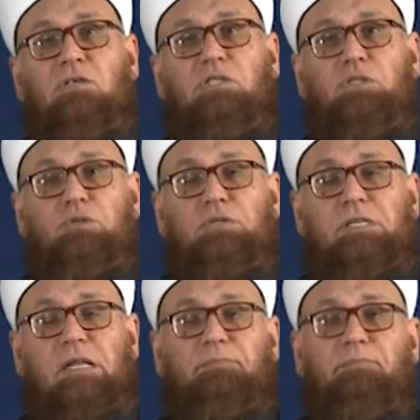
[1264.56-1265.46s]

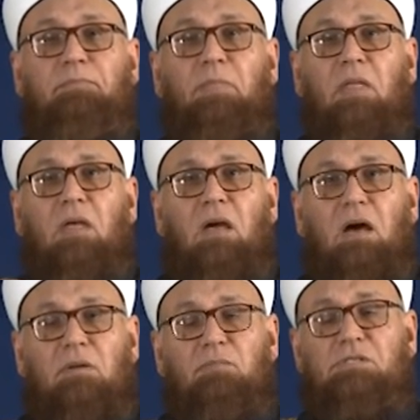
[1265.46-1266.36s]
Jerusalem,
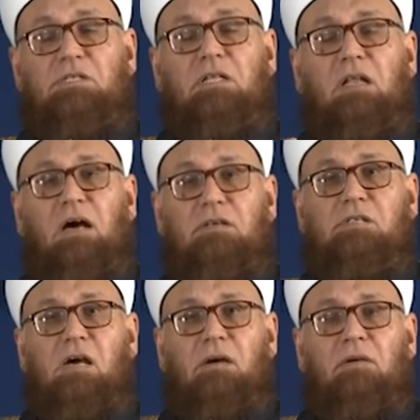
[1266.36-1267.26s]
Al-Masjid
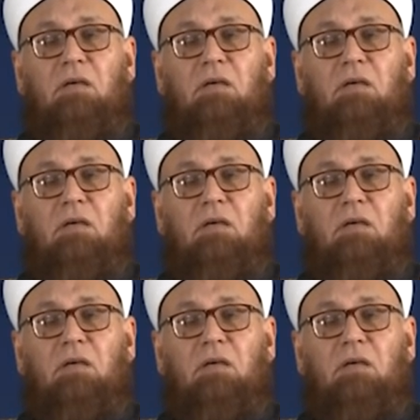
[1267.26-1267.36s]
Al-Aqsa,